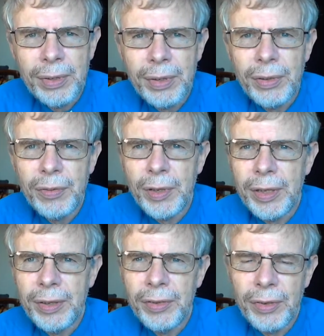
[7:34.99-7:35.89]
that the
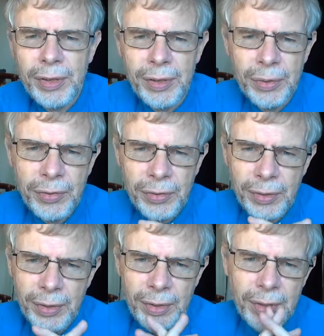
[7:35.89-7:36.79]
fathers are those
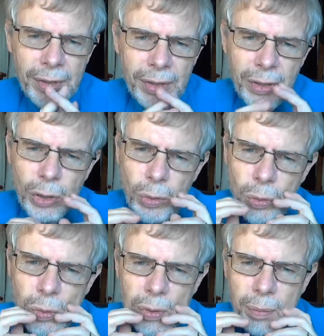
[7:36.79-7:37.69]

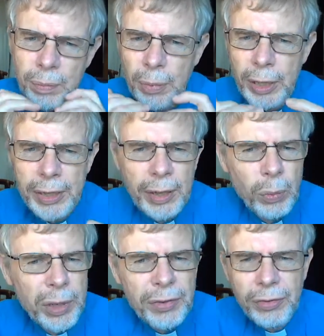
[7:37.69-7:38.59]
who, by their
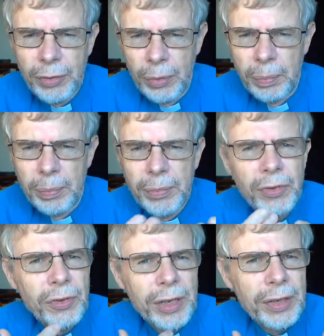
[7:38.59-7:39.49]
wisdom,
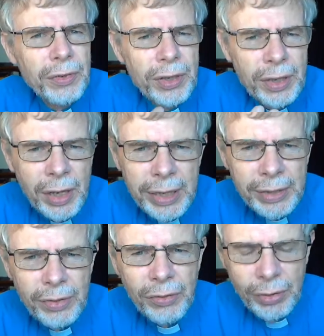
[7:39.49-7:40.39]
seek to
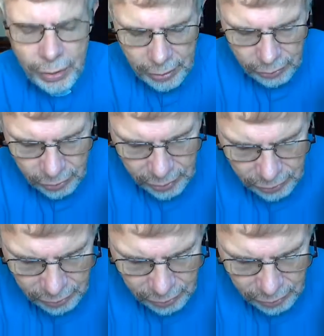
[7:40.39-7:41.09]
guide the church on its,